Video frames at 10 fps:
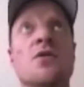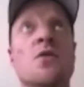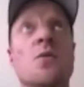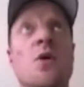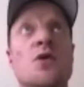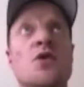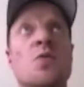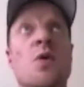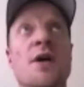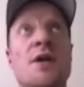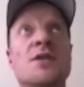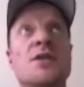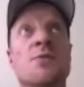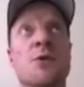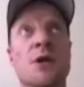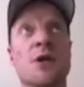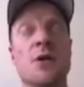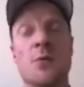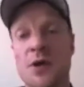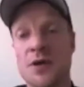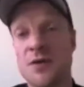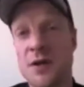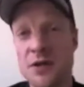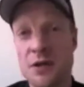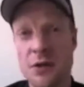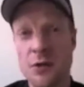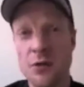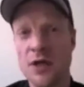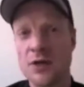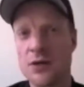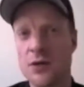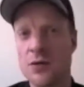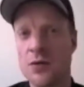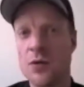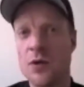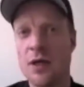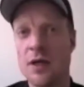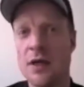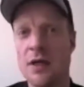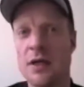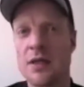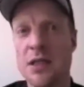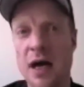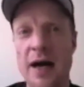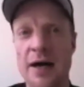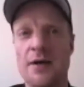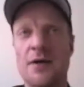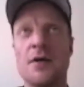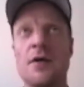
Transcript: towards what is real and what is fiction, and who gets to decide